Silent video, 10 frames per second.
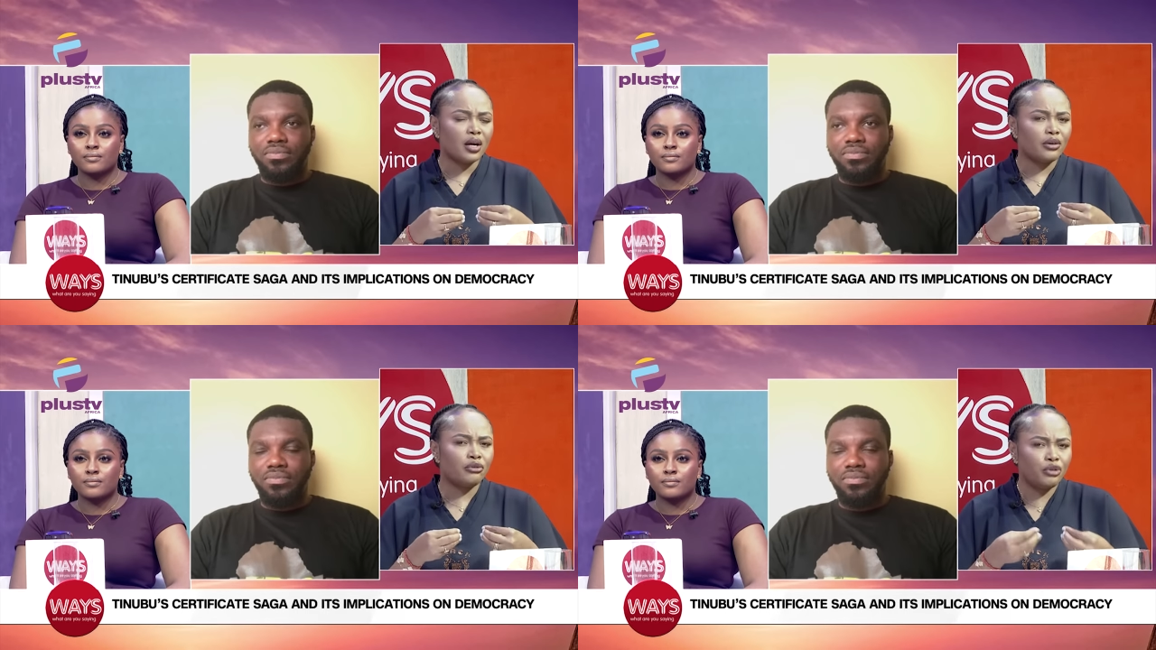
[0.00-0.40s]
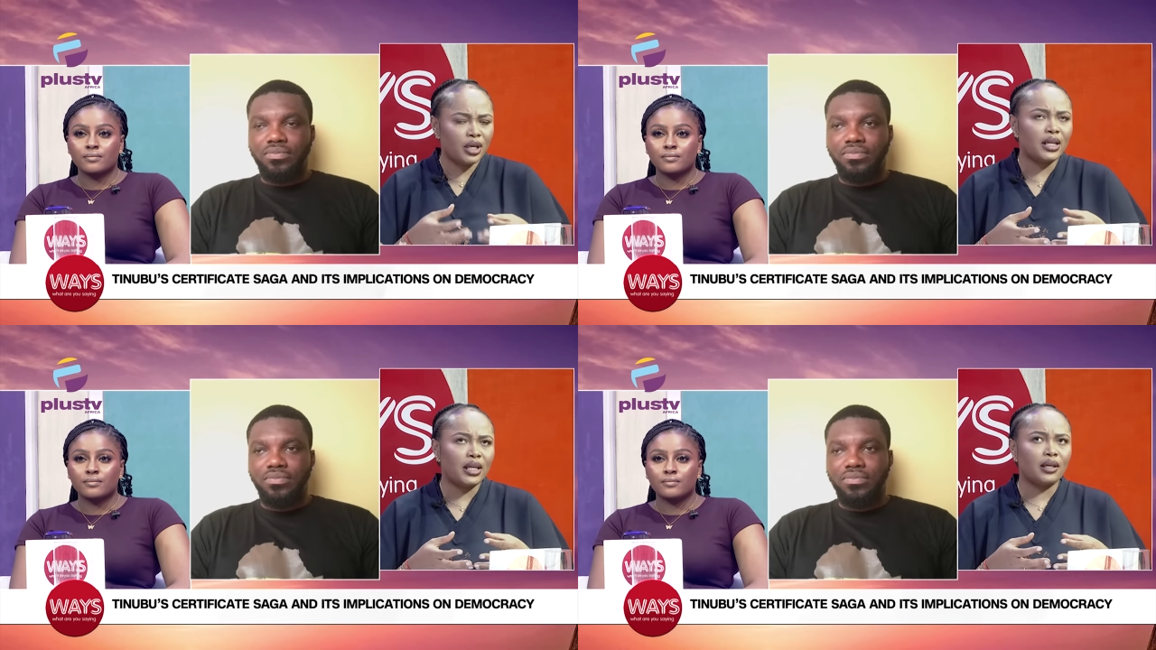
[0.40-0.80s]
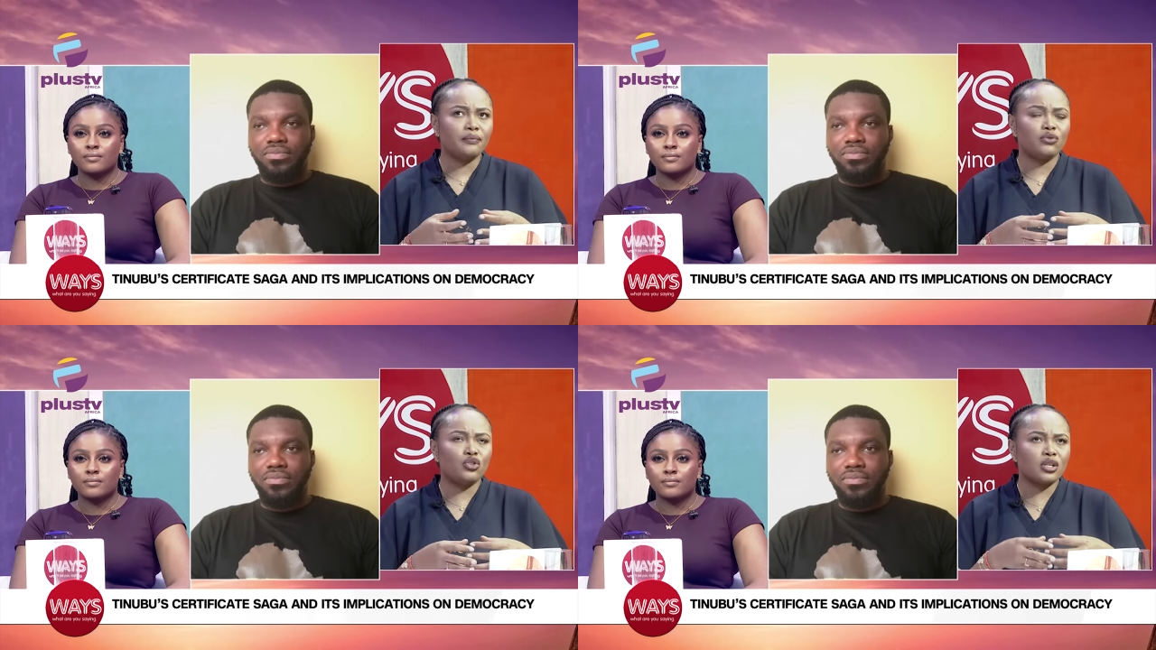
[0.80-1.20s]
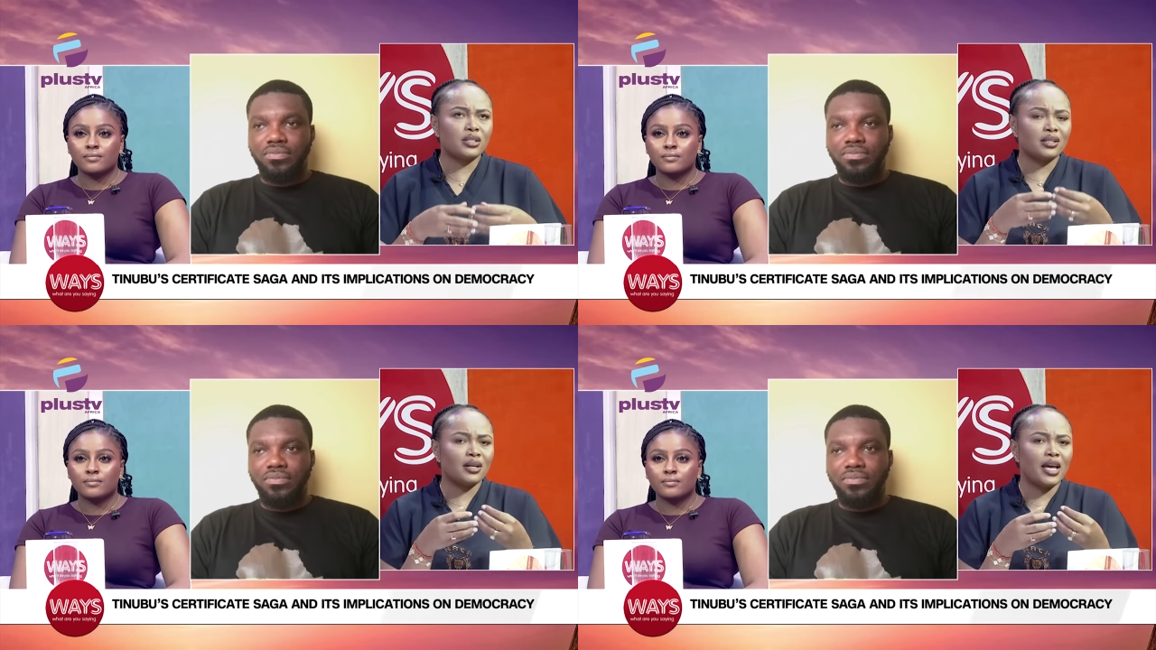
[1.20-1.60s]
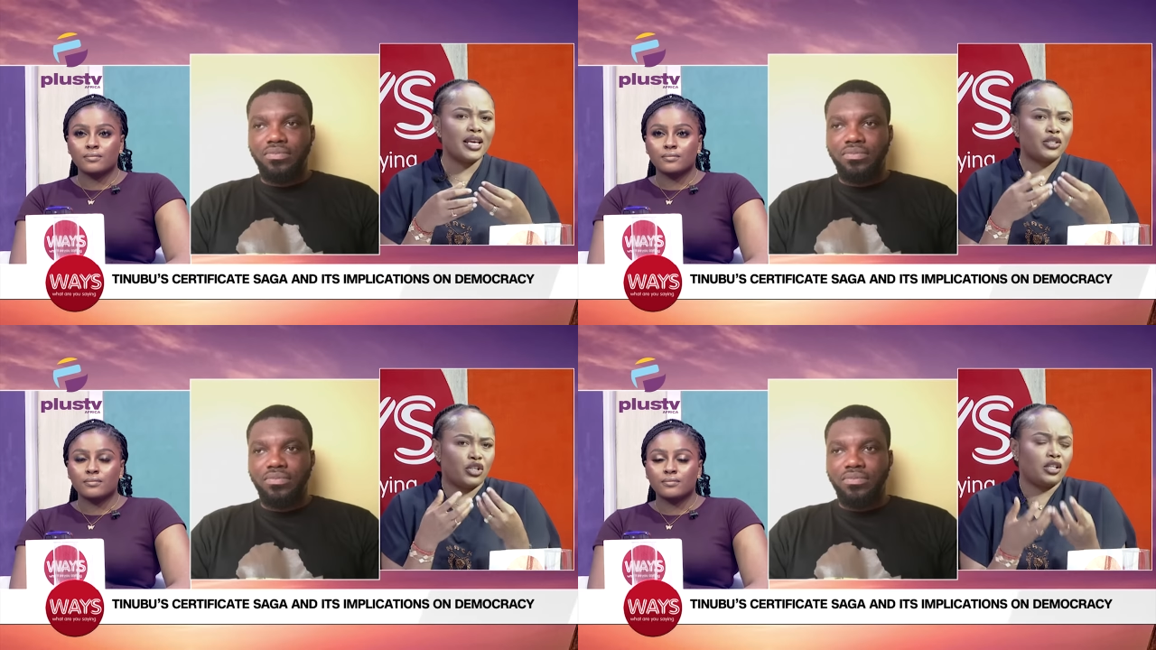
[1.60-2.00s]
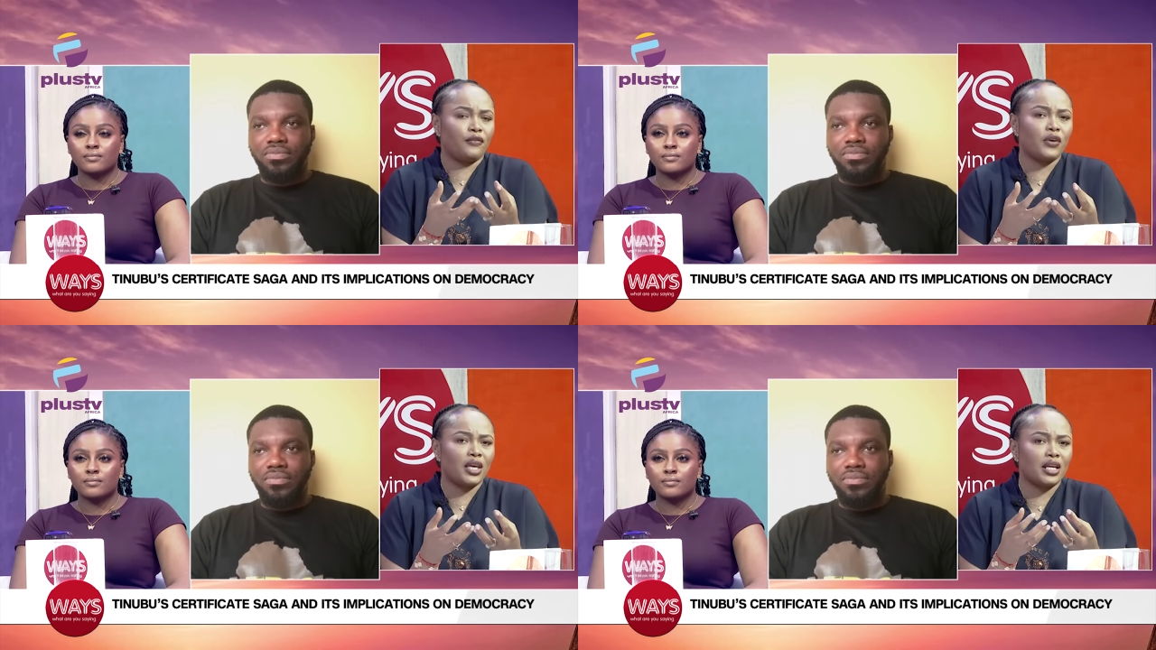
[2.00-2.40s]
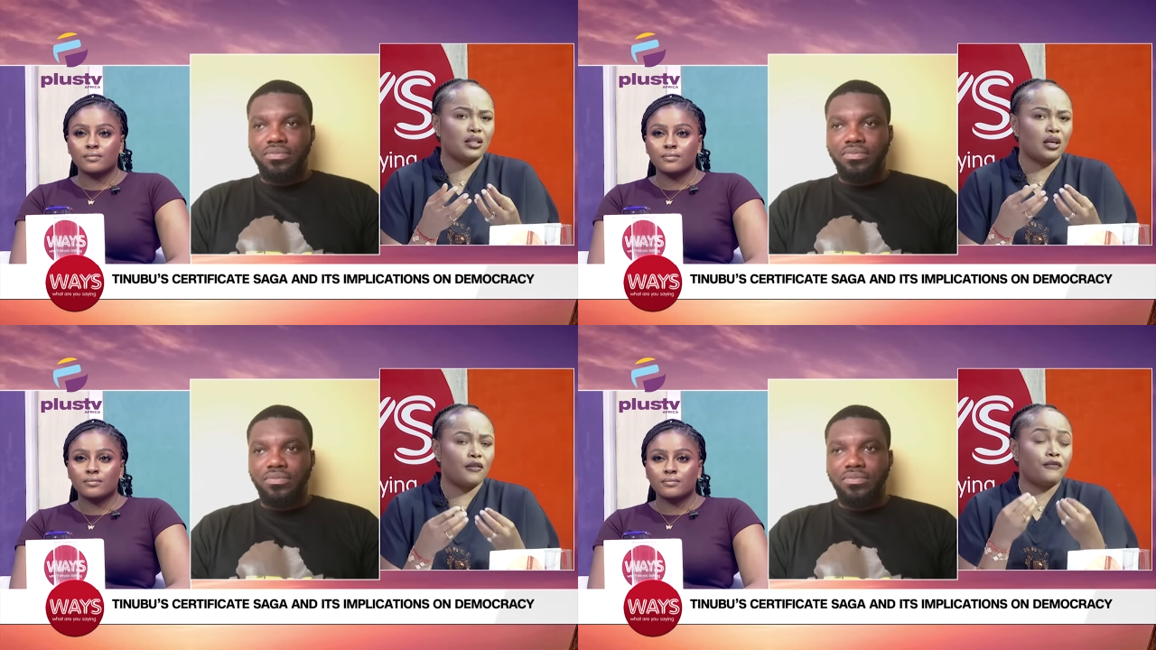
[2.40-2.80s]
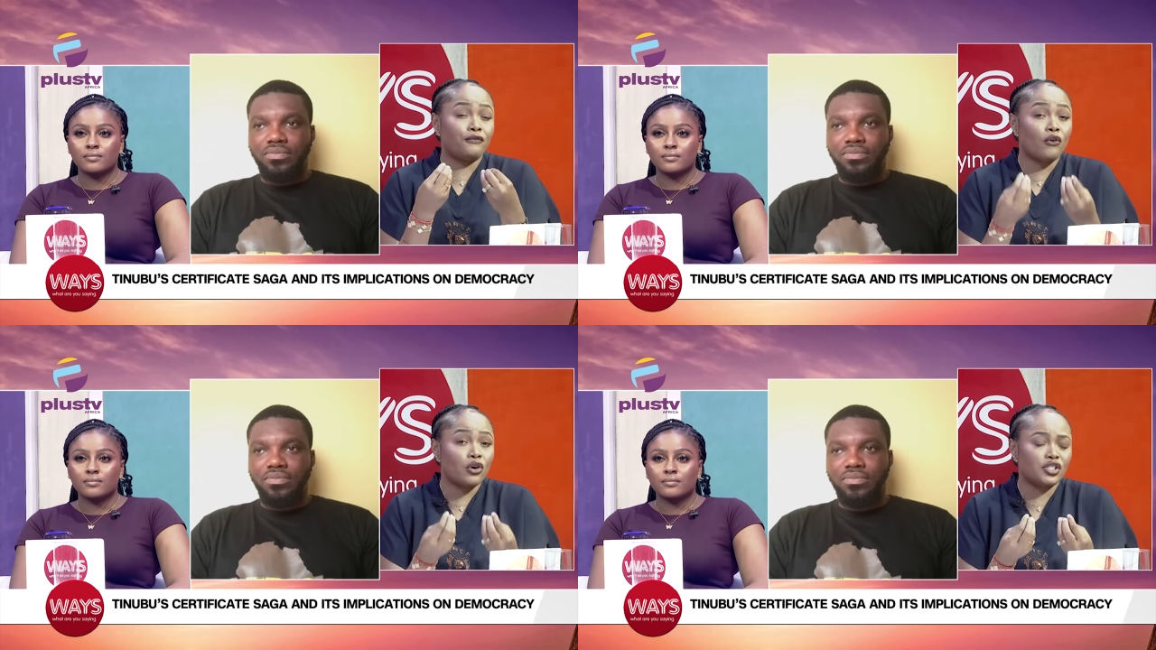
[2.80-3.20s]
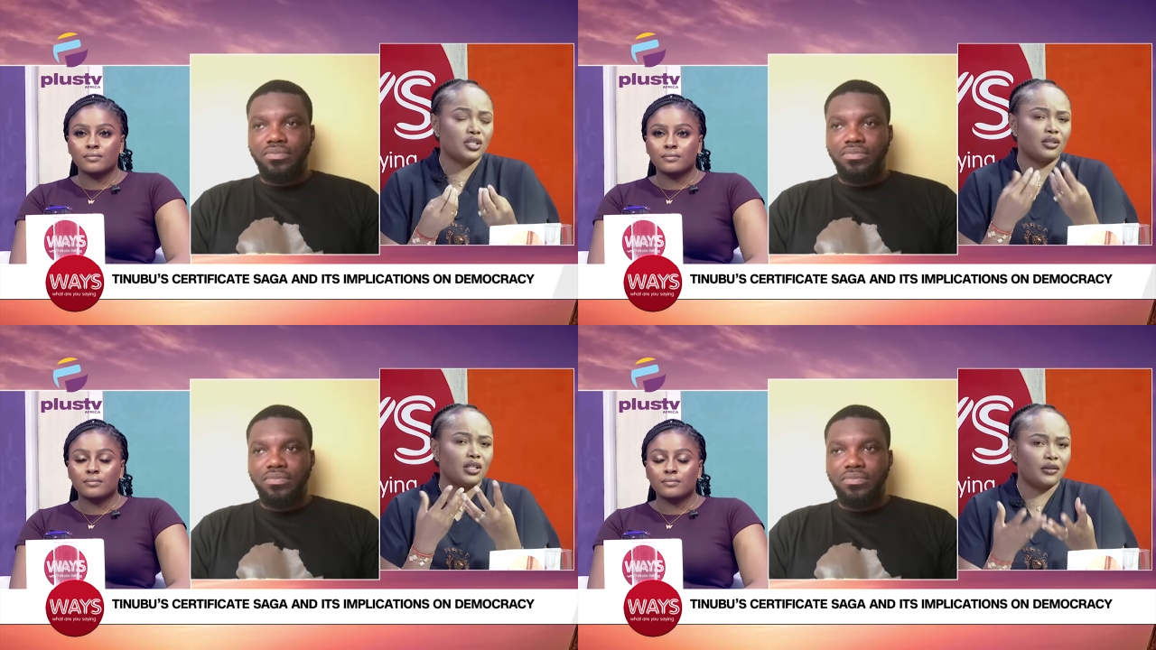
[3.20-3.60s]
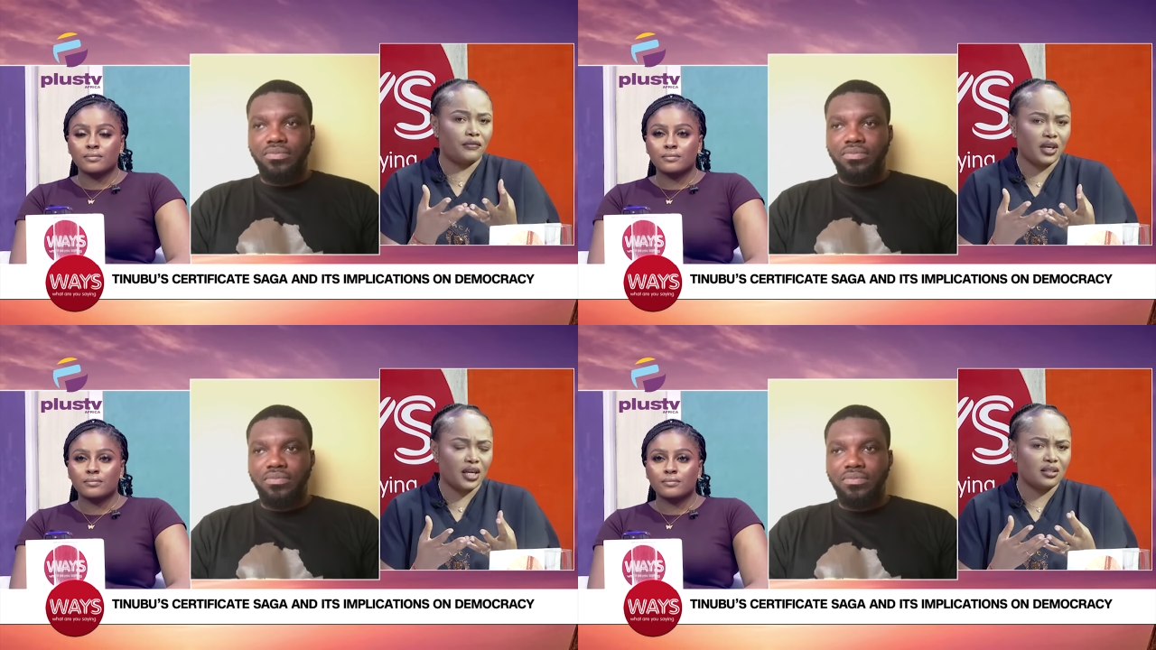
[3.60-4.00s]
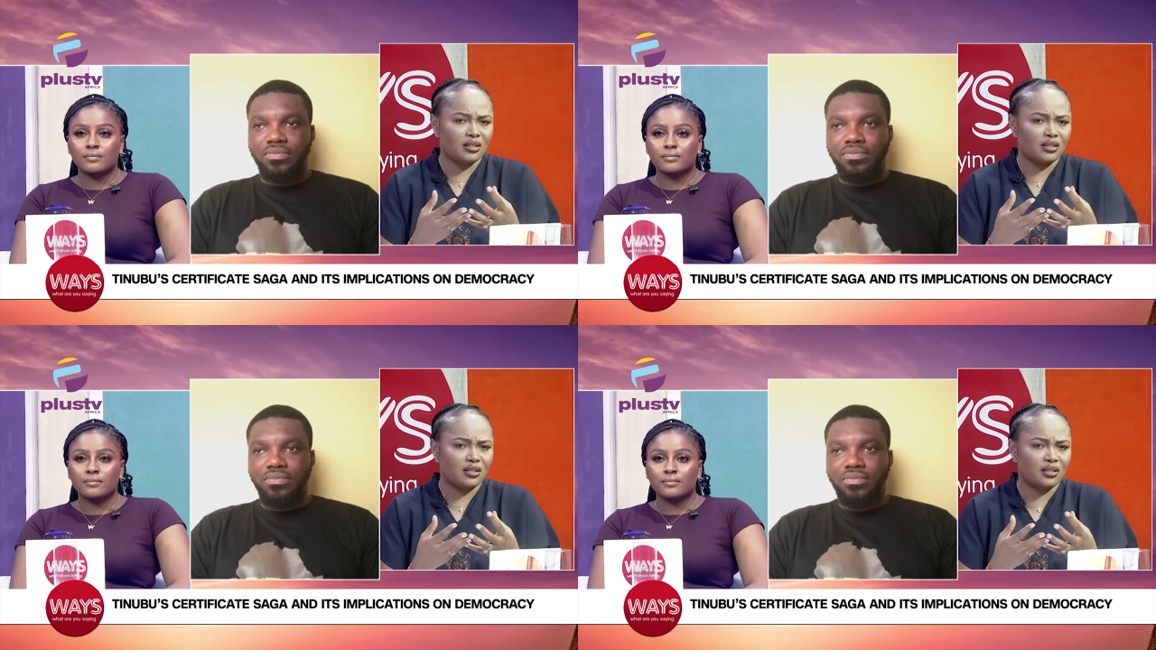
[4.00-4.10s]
Speaker 1: really, does a certificate, a forged certificate,